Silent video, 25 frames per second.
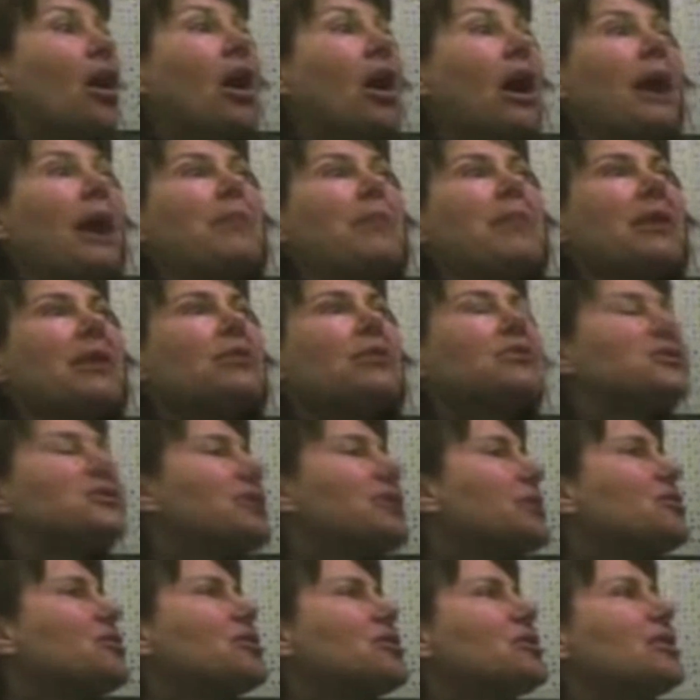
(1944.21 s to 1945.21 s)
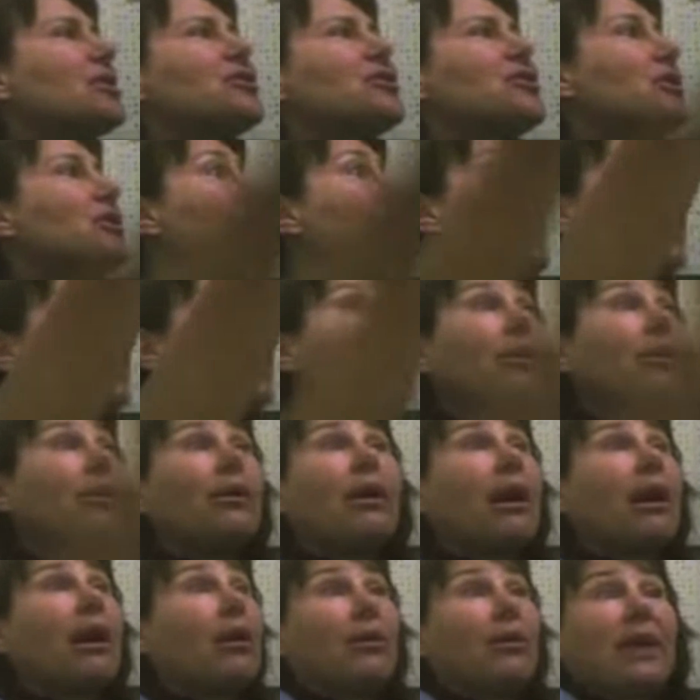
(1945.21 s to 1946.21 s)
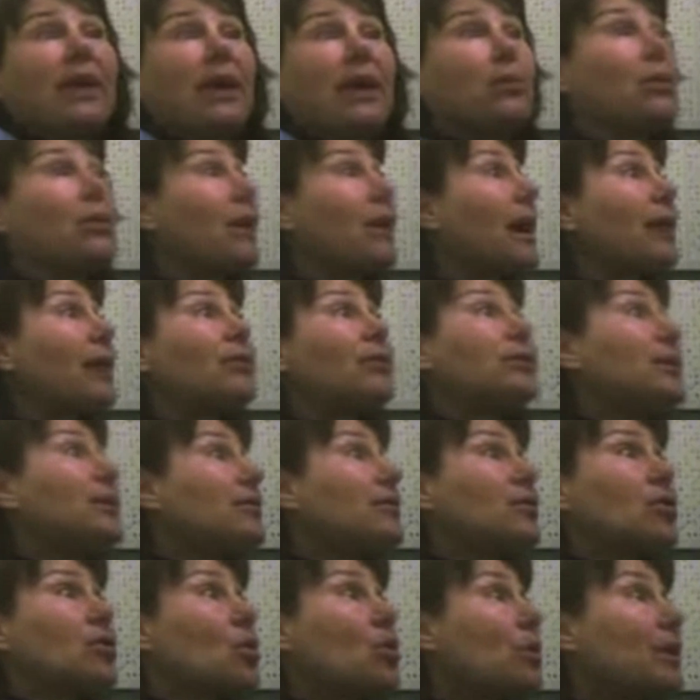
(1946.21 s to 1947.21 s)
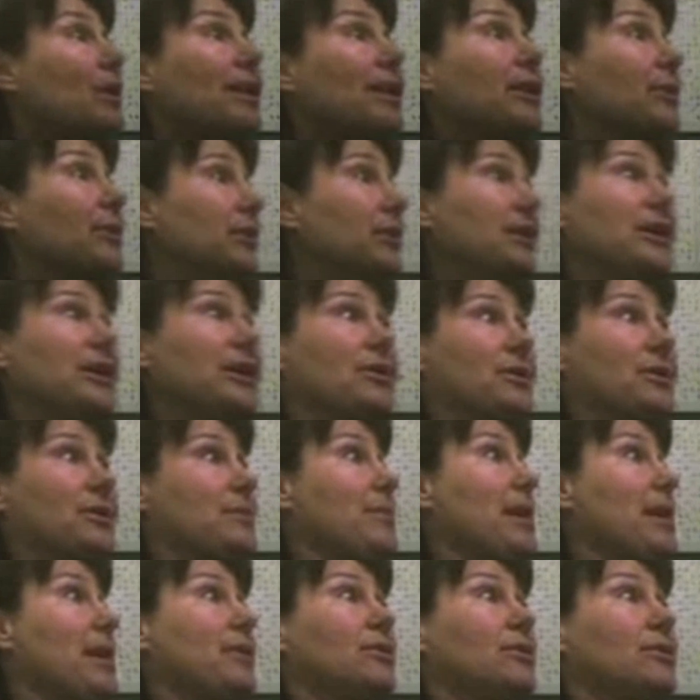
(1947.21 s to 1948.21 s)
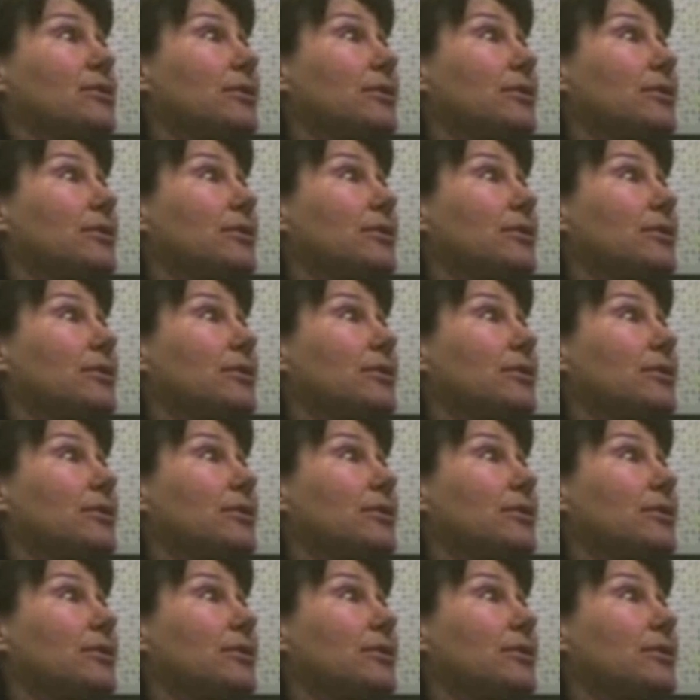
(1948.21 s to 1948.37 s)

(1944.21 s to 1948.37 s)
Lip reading: I met her in such and such year, I'd go, okay, well, I don't even know what year you met her.